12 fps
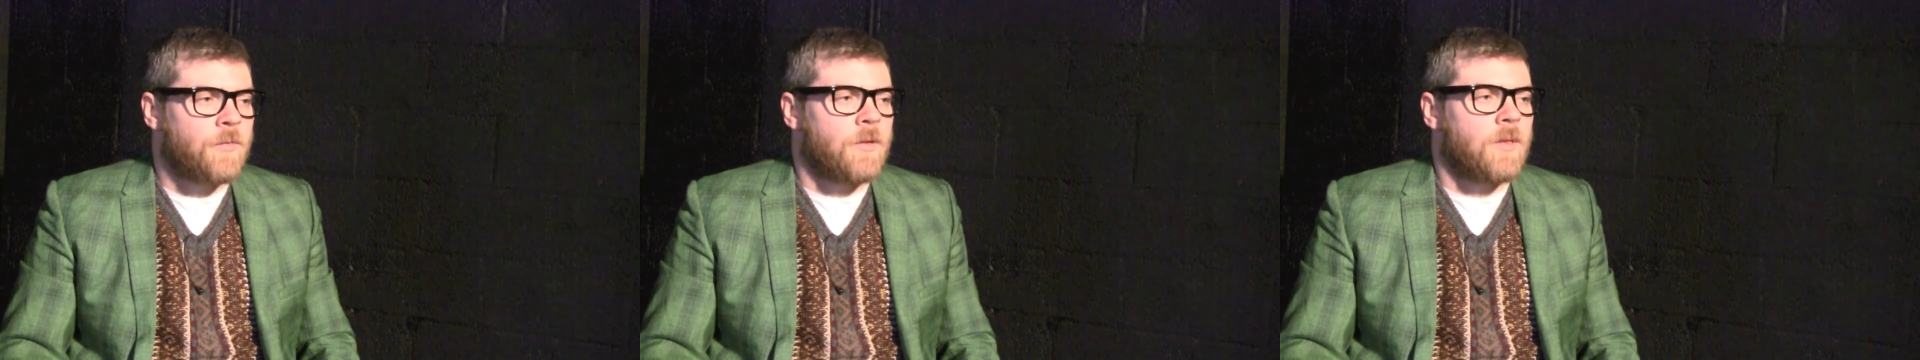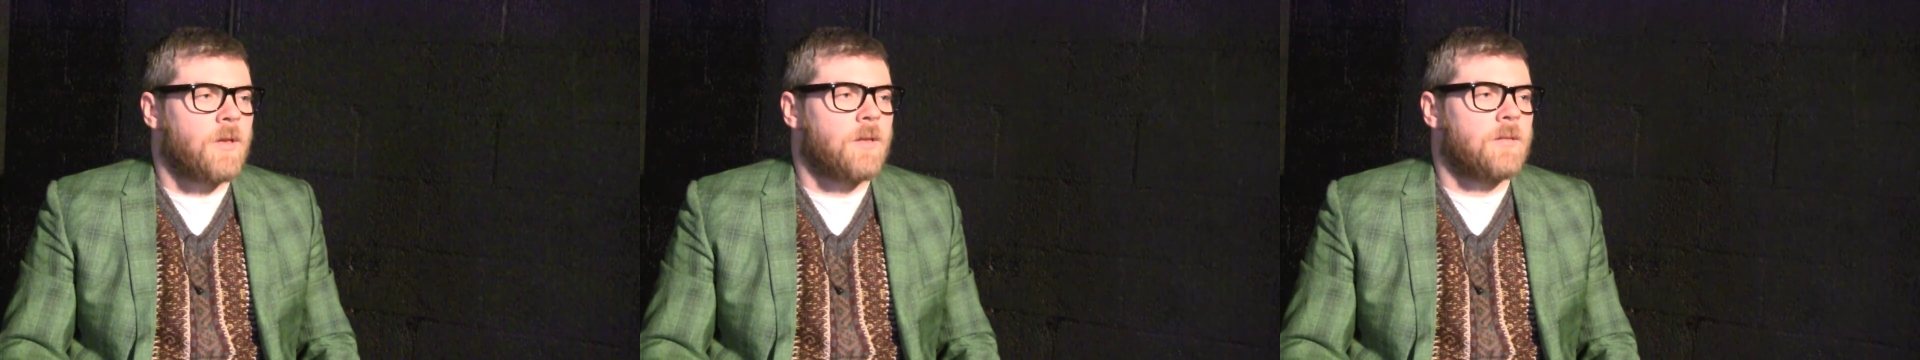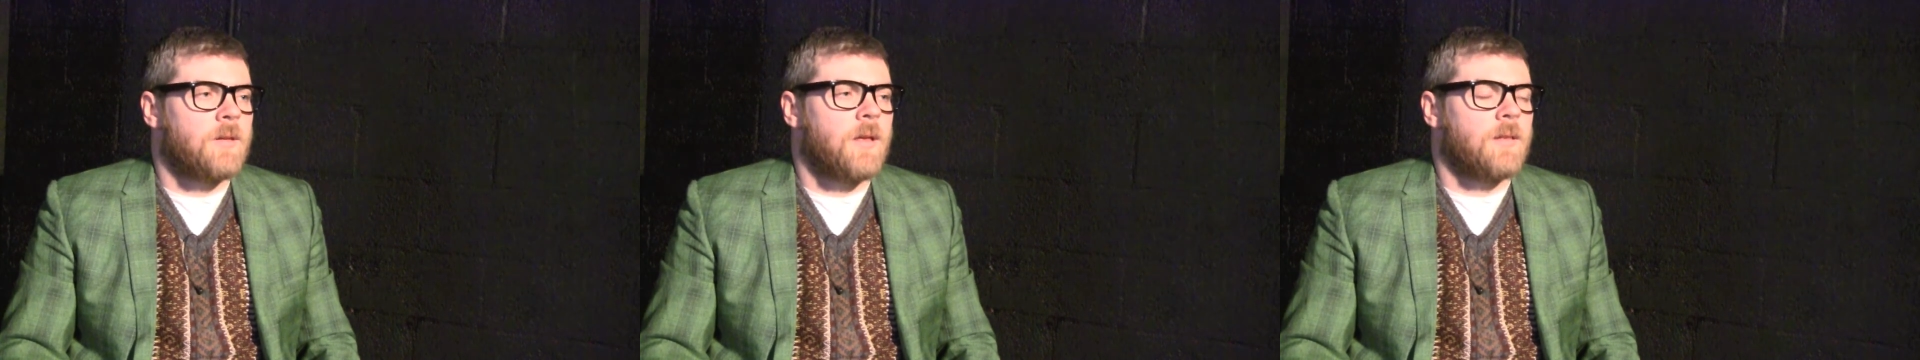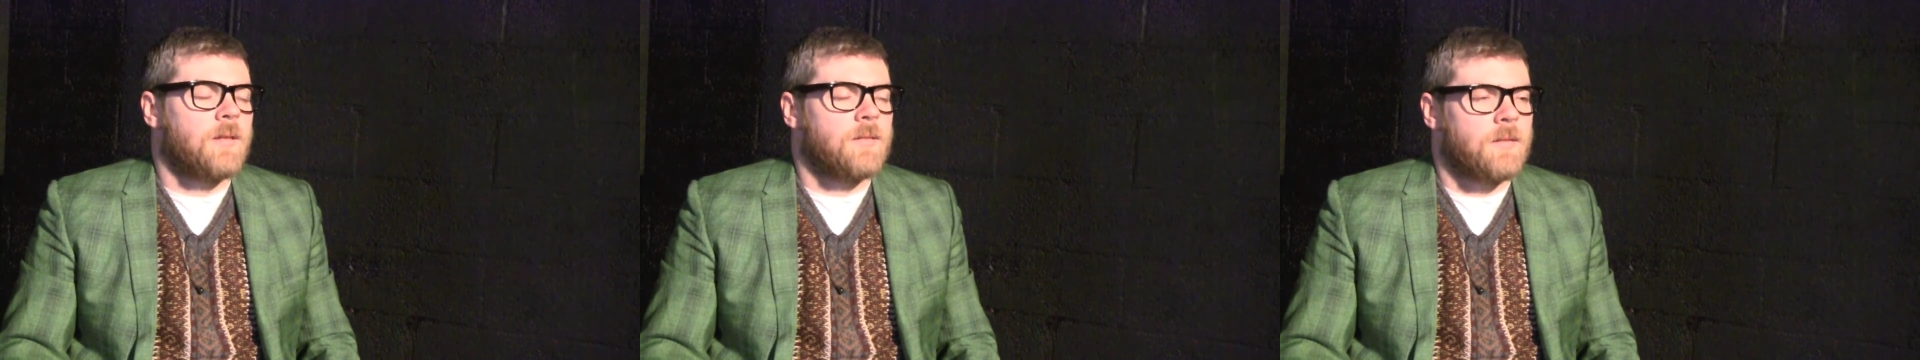to
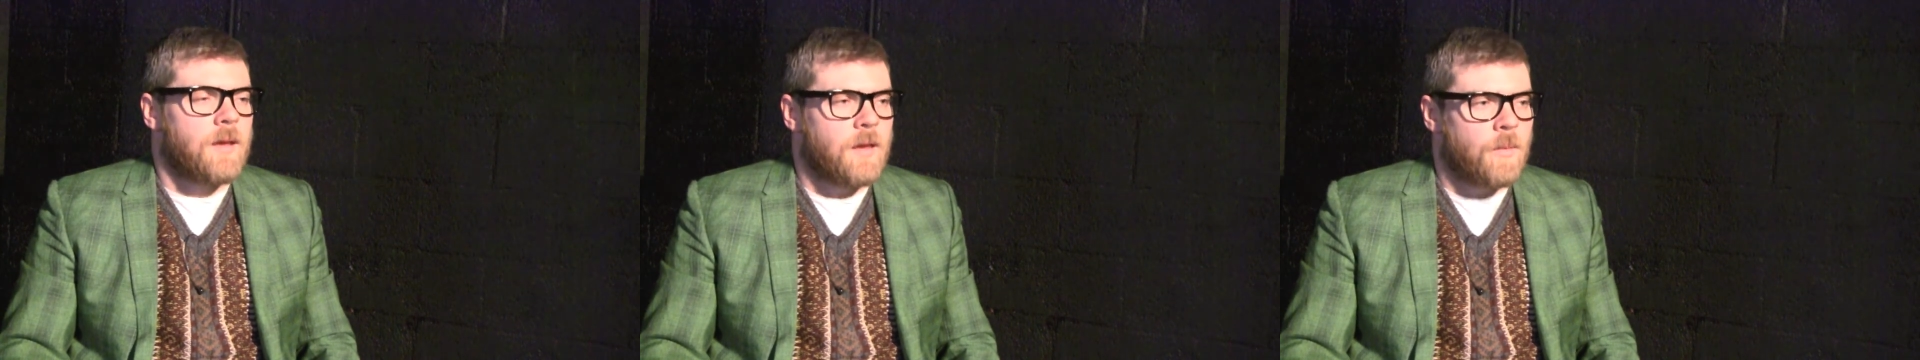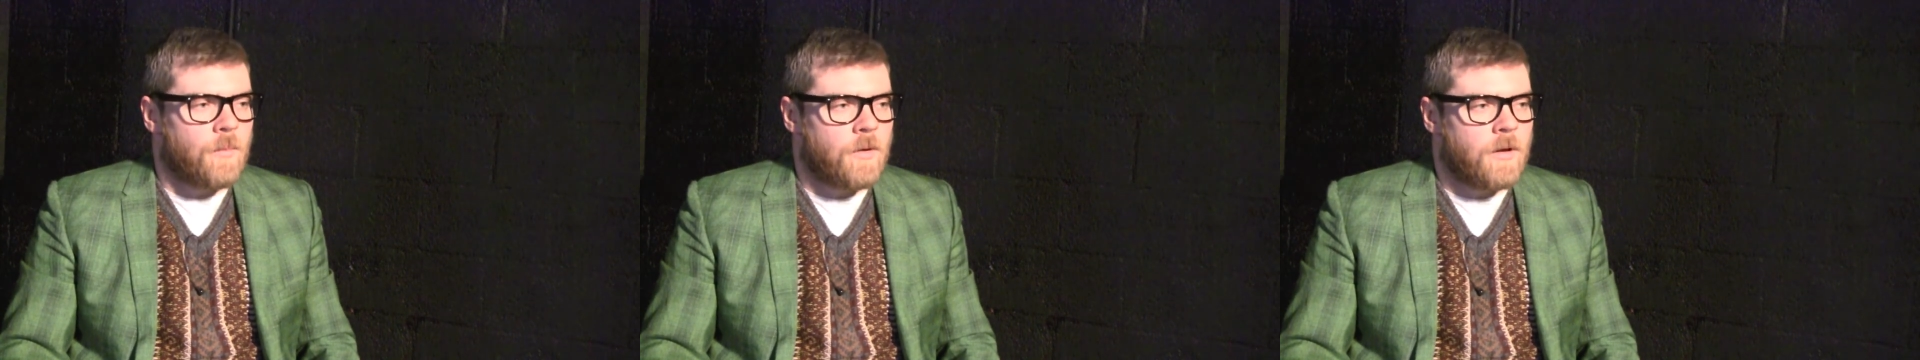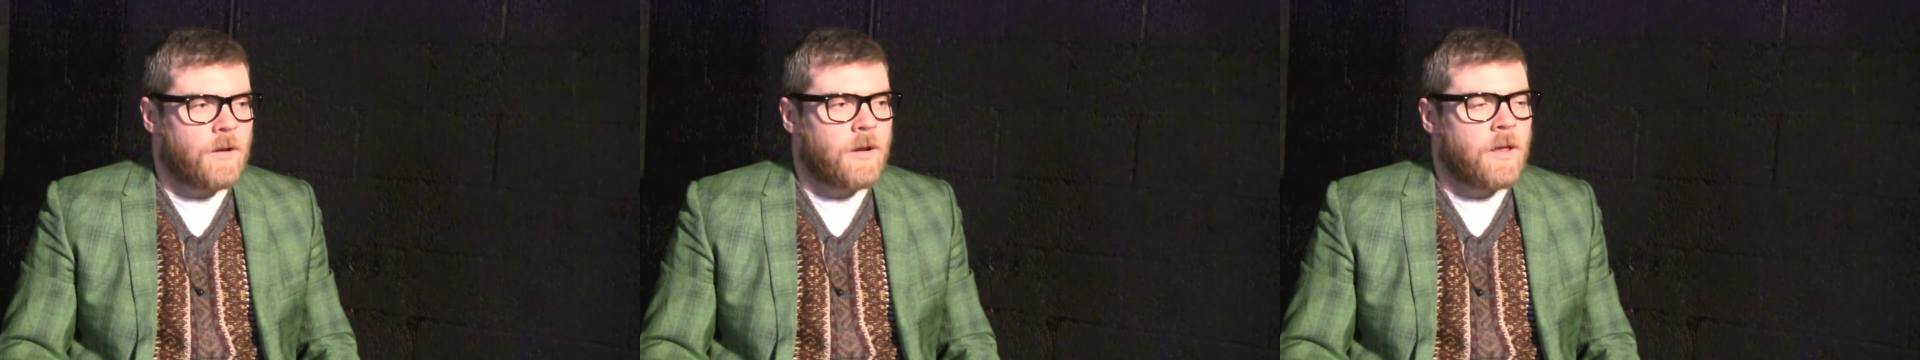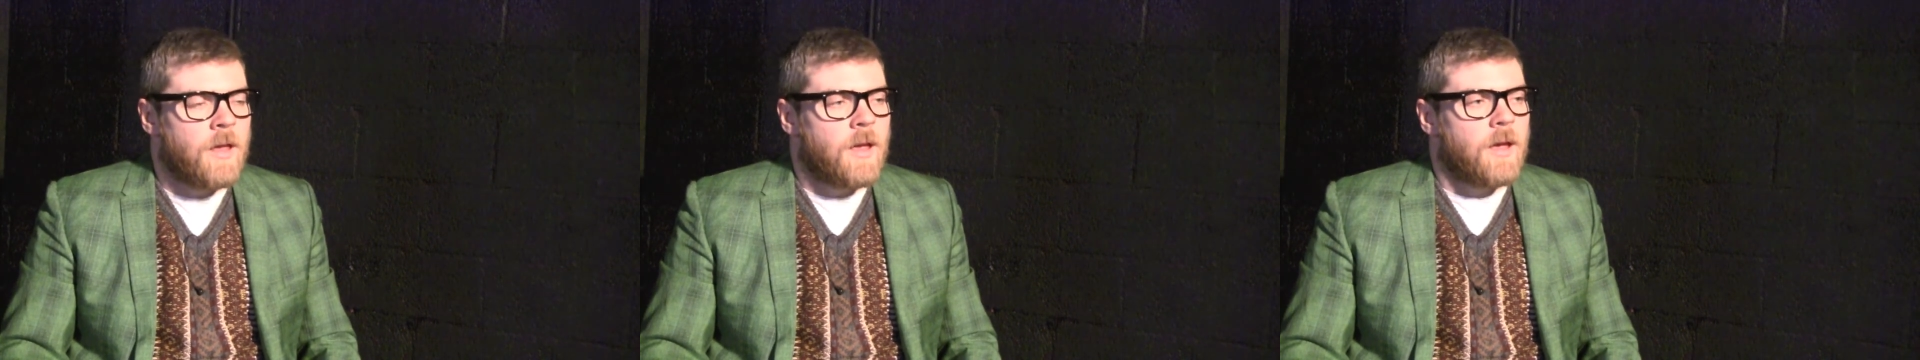get the second one,